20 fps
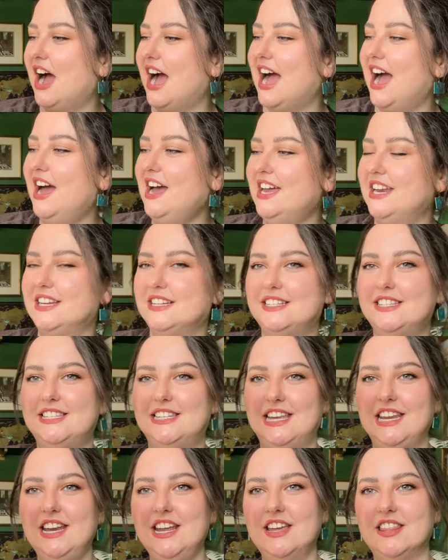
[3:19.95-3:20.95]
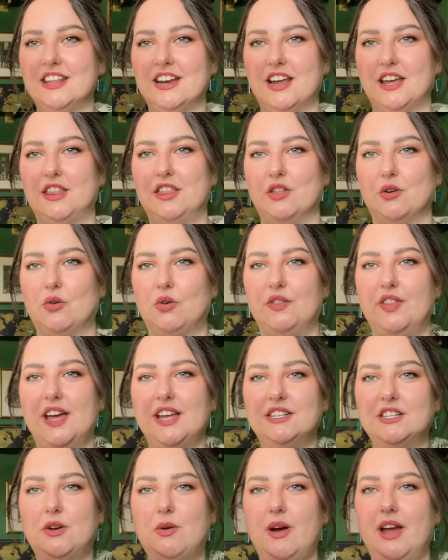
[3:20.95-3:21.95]
And it's skinnier than I thought.
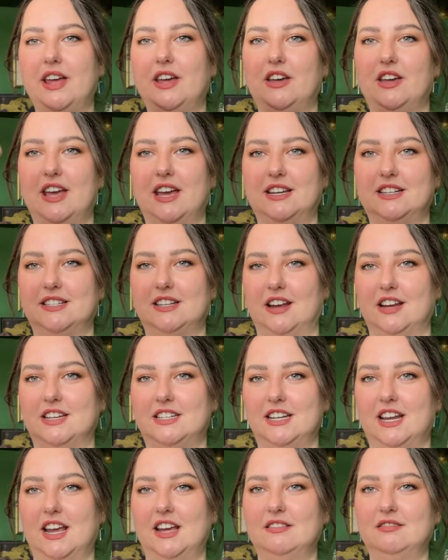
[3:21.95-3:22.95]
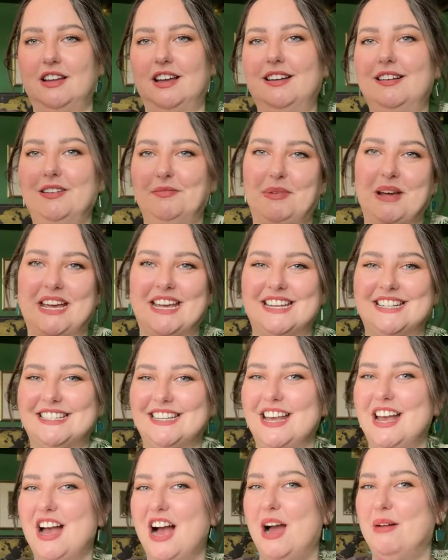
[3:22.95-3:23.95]
That's quite exciting, because
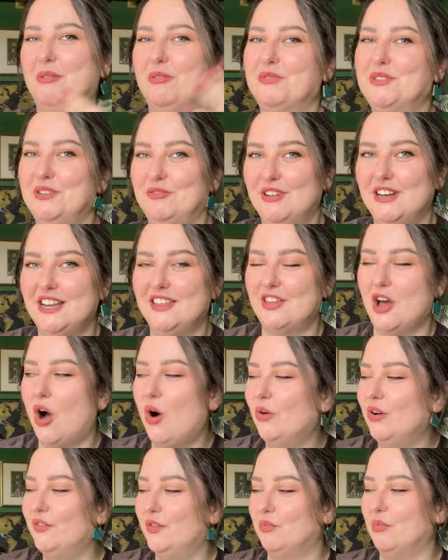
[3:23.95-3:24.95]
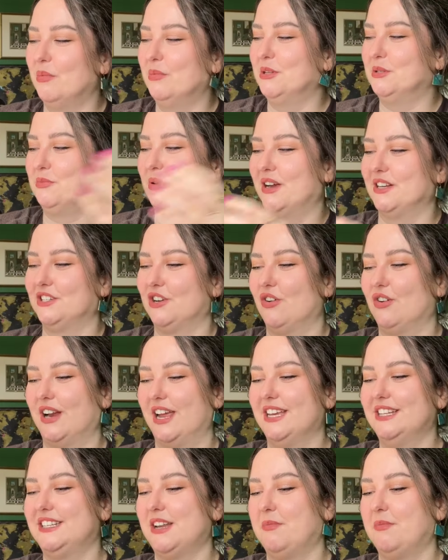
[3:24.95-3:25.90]
I'm obviously reading the whole of the Women's Prize long list.